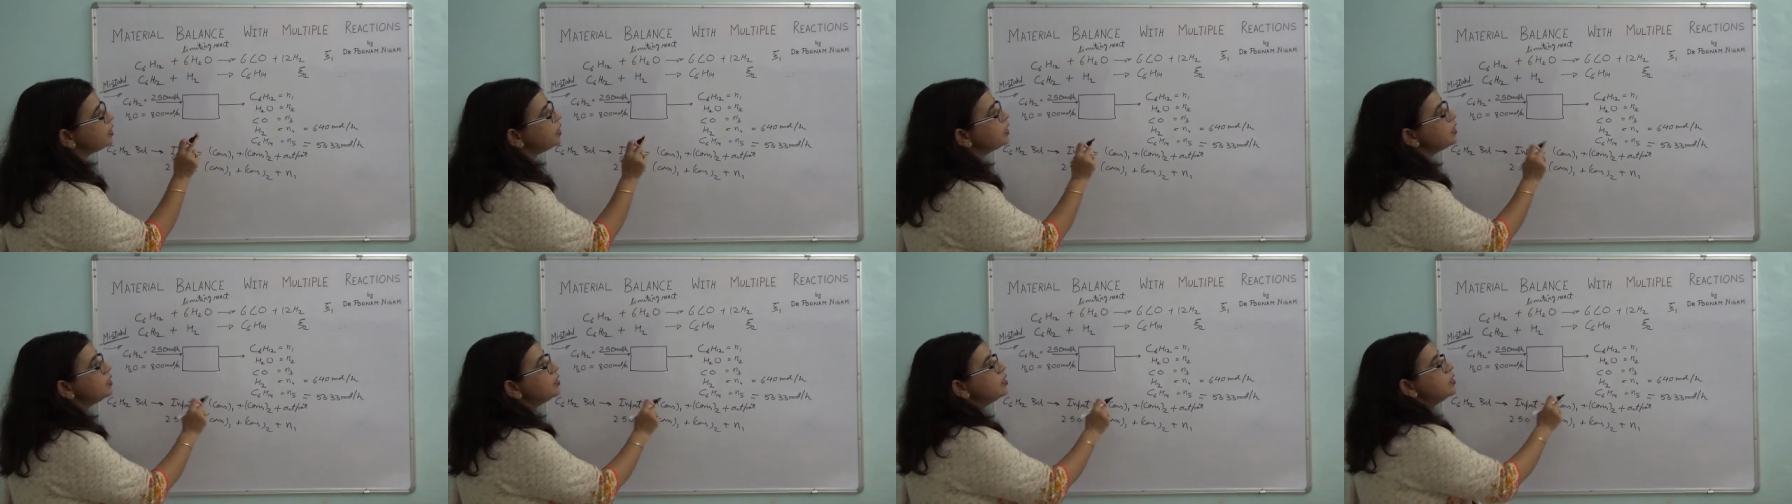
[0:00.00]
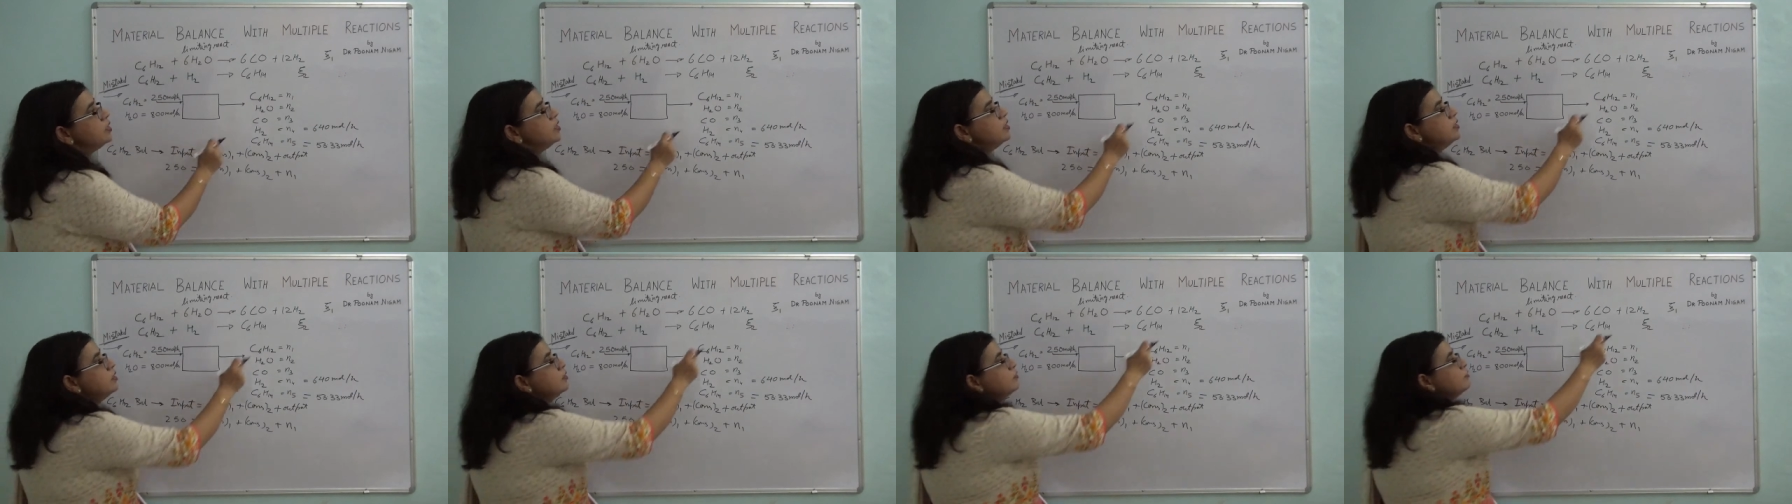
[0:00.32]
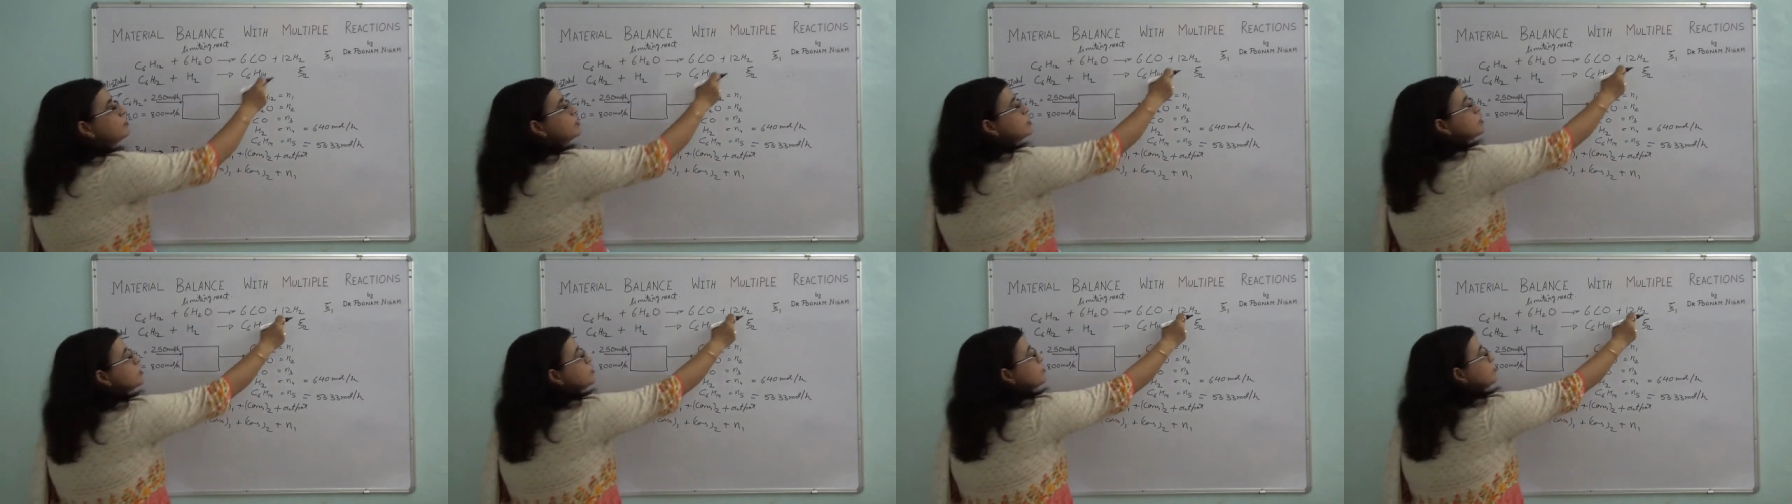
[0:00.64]
the,
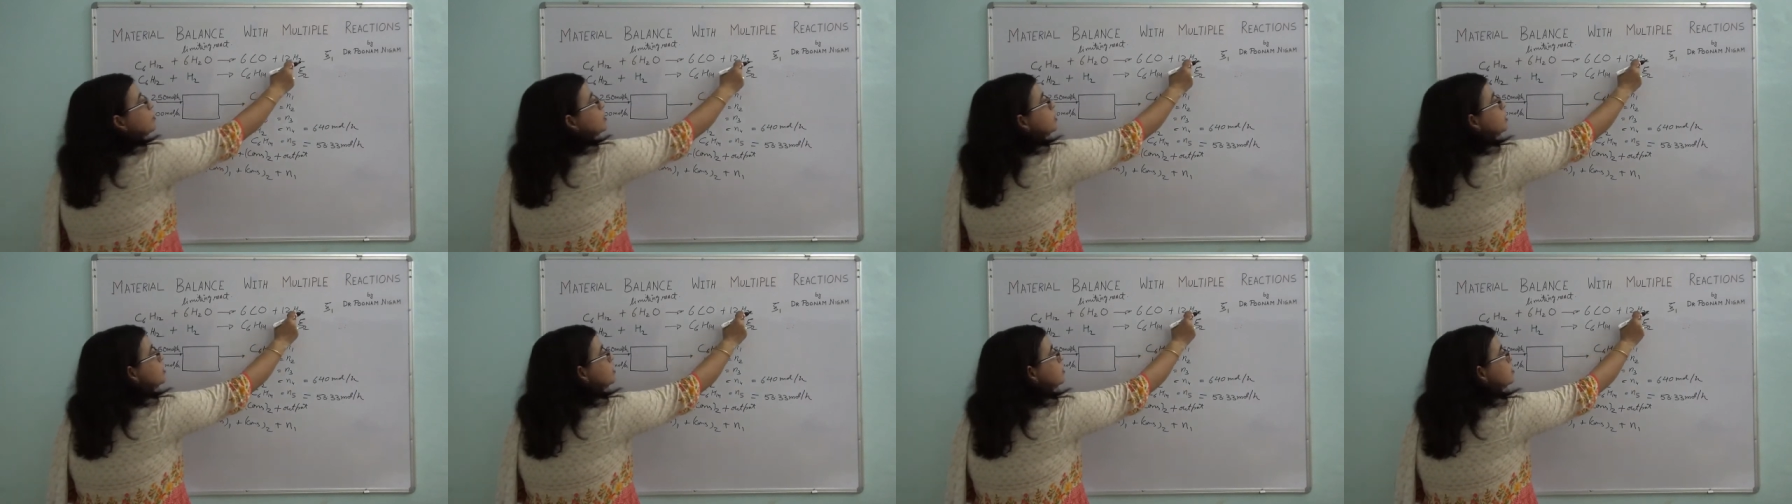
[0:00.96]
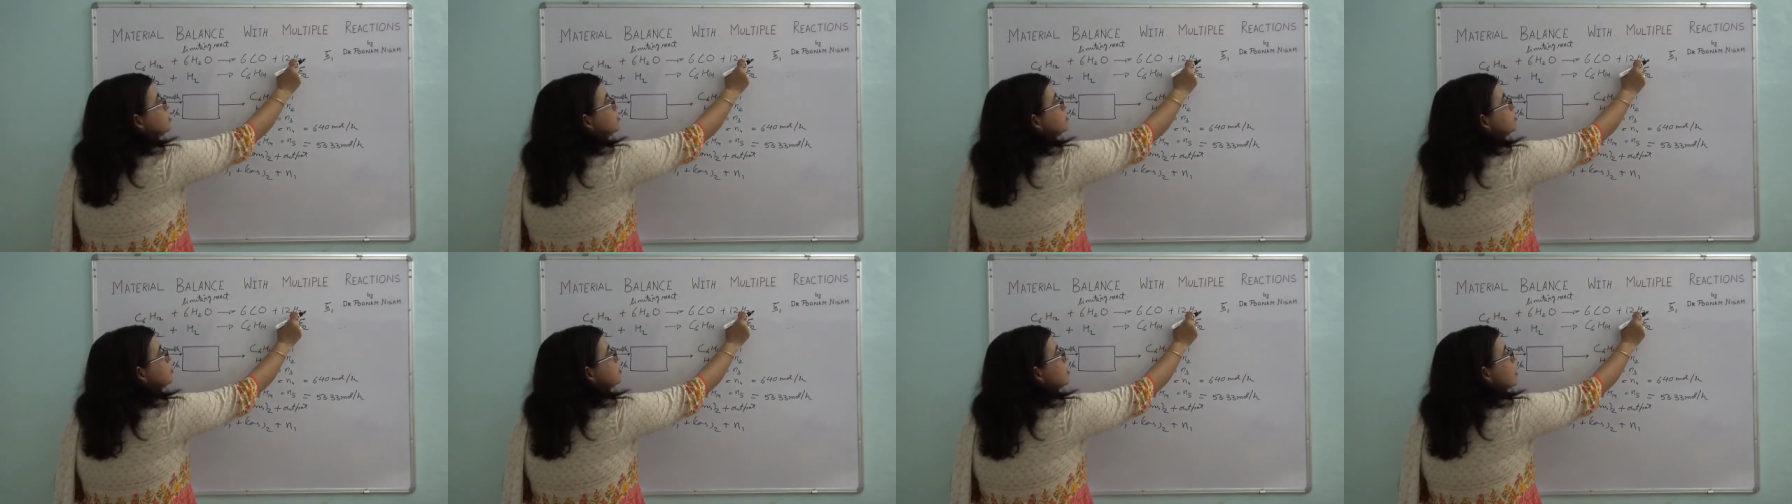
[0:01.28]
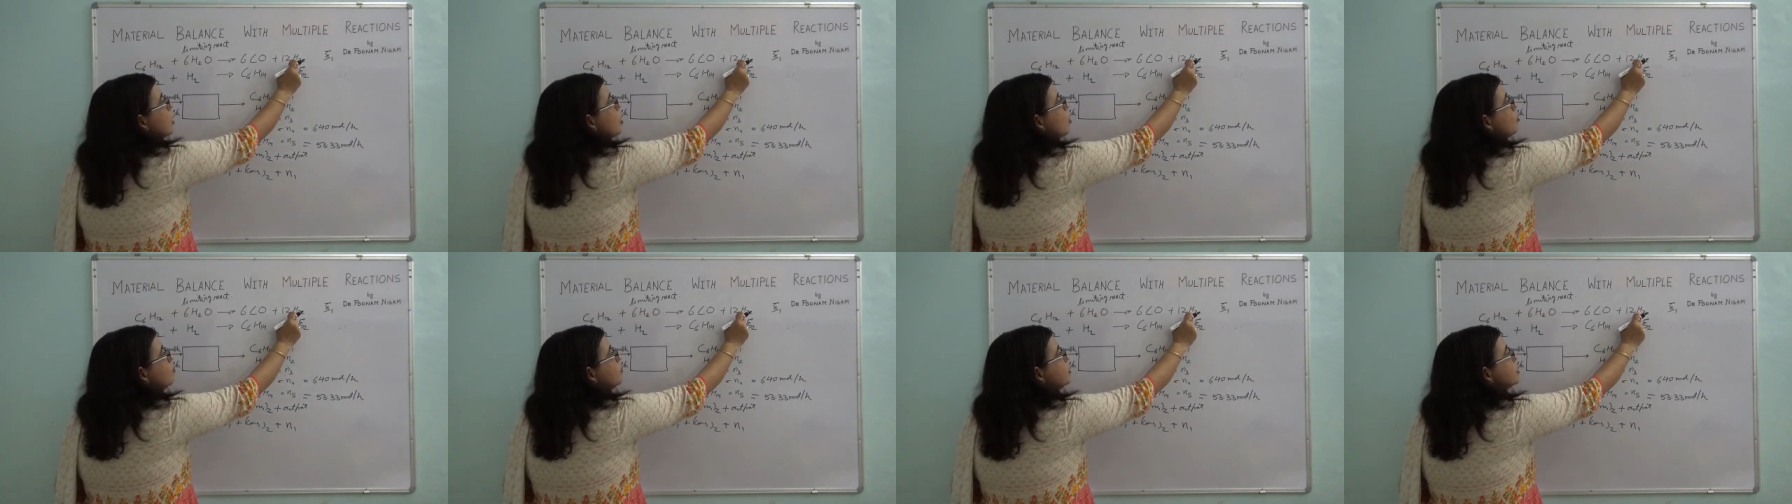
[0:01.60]
first of all,
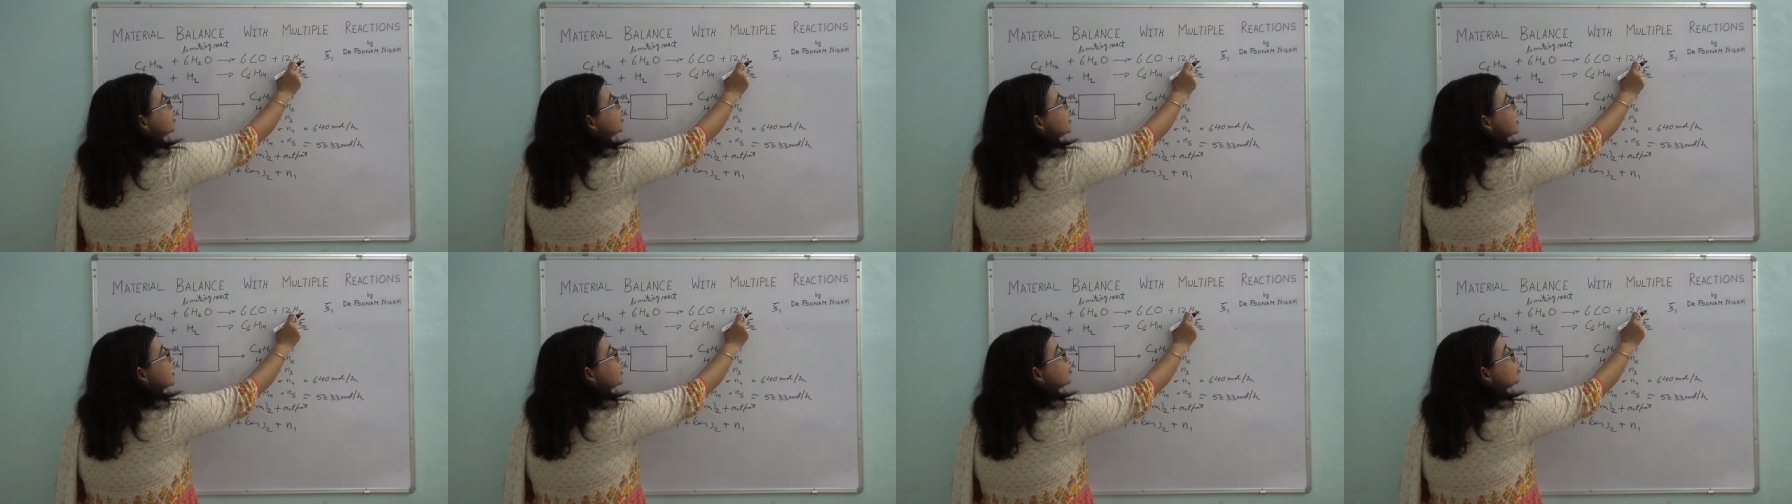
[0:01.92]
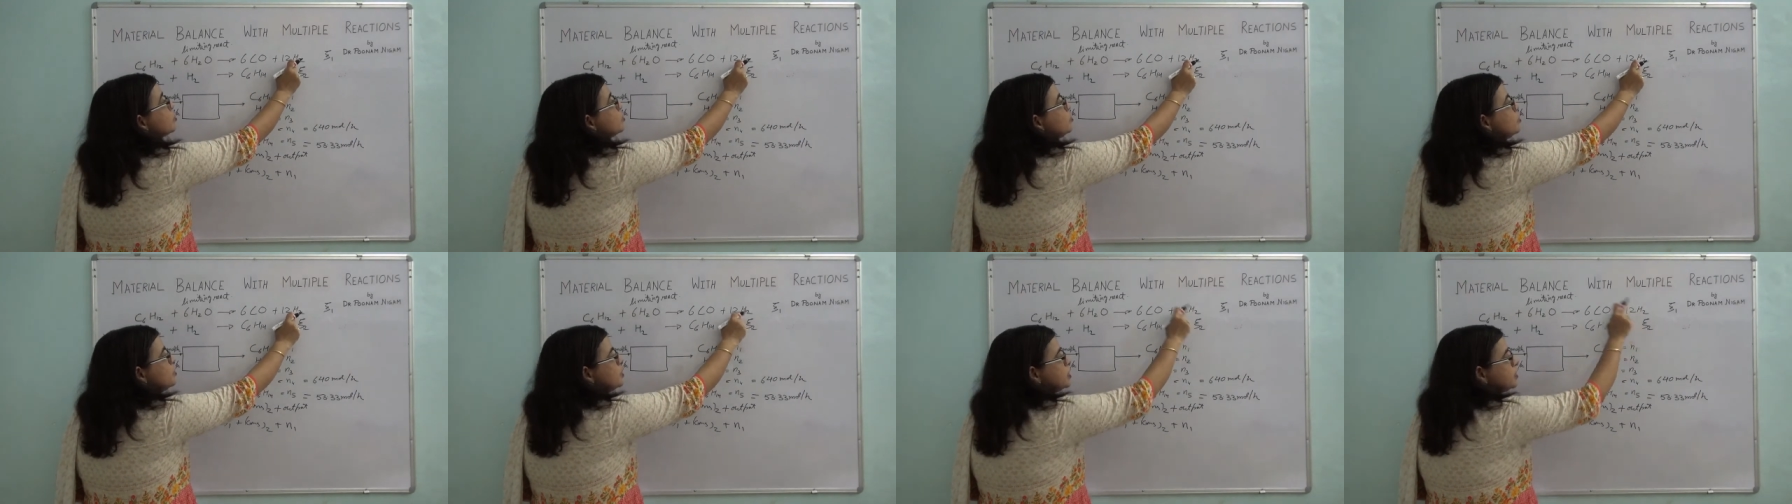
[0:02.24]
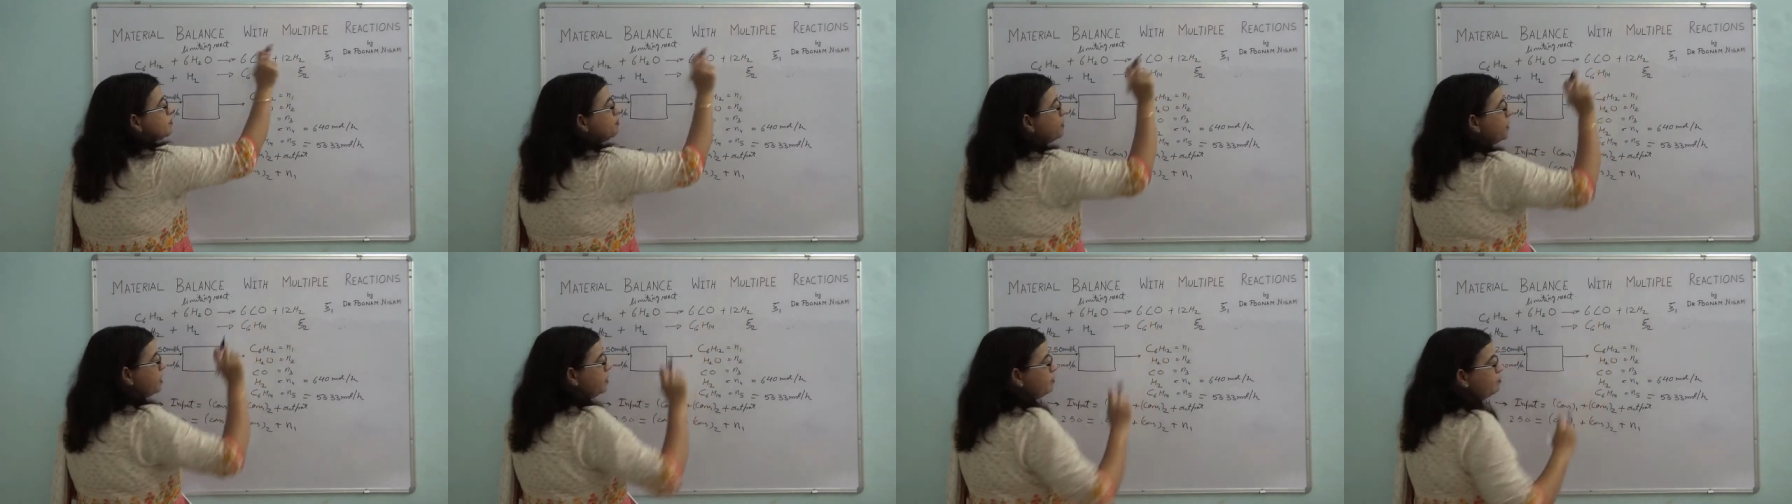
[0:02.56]
how much H two
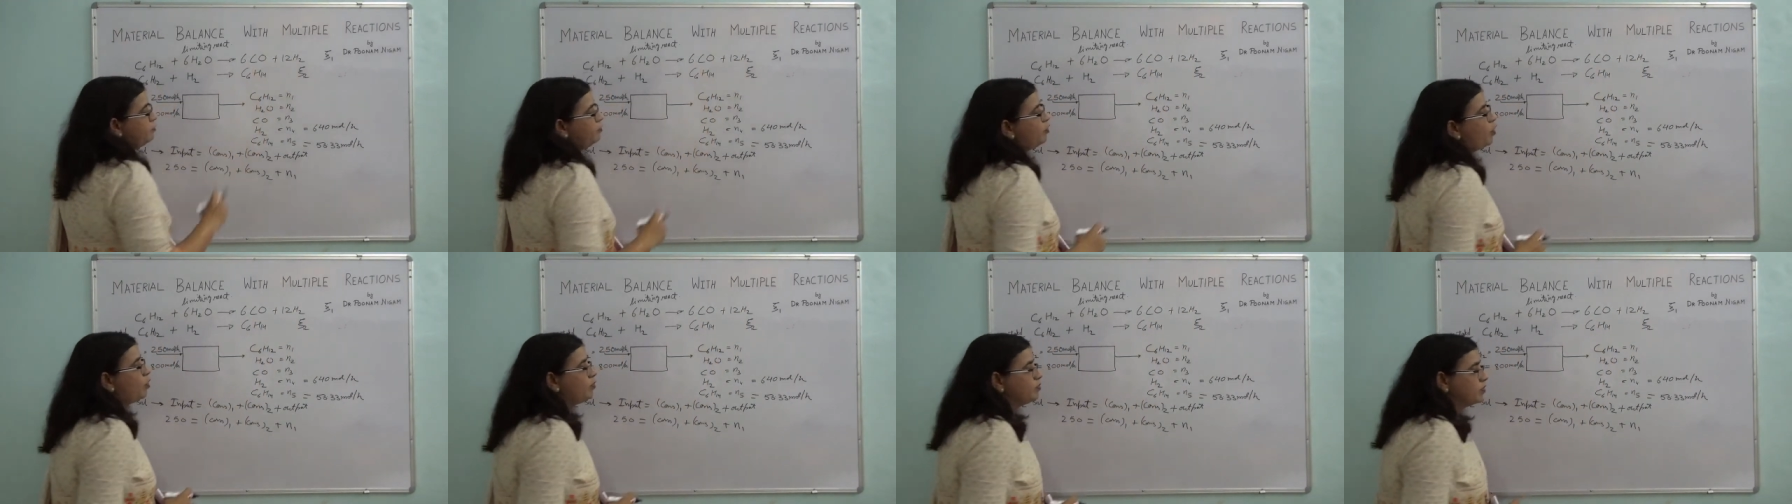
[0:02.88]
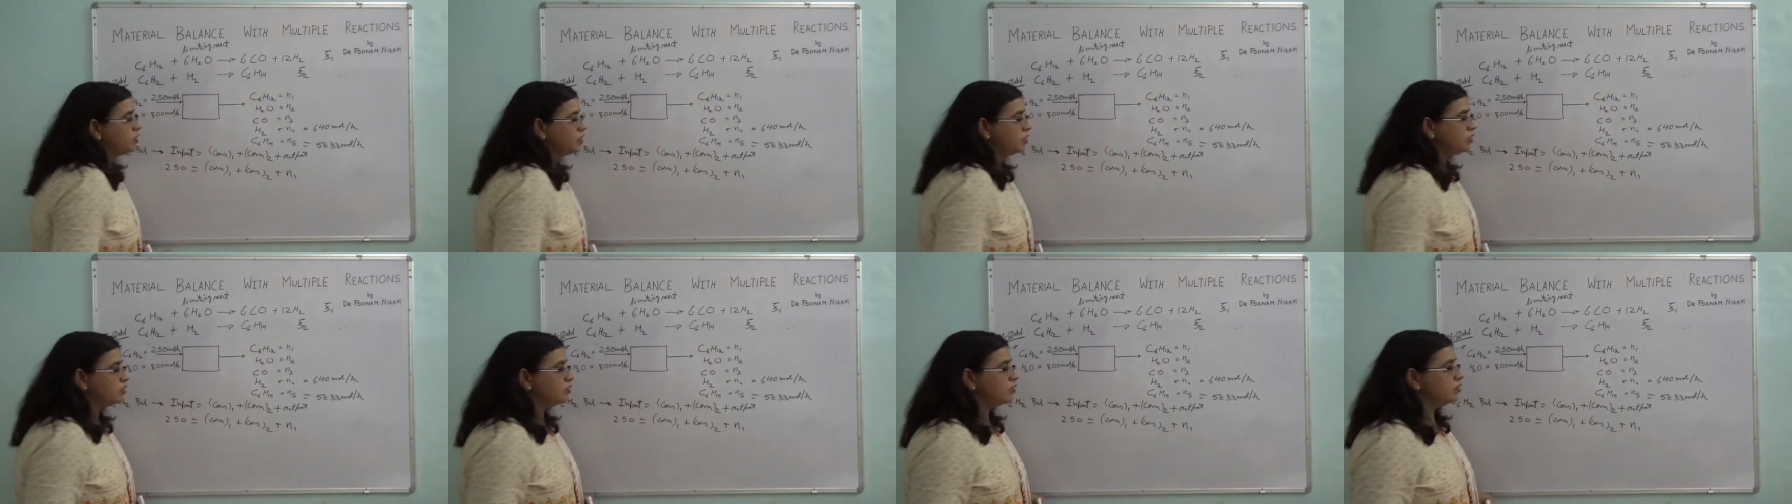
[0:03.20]
is being formed.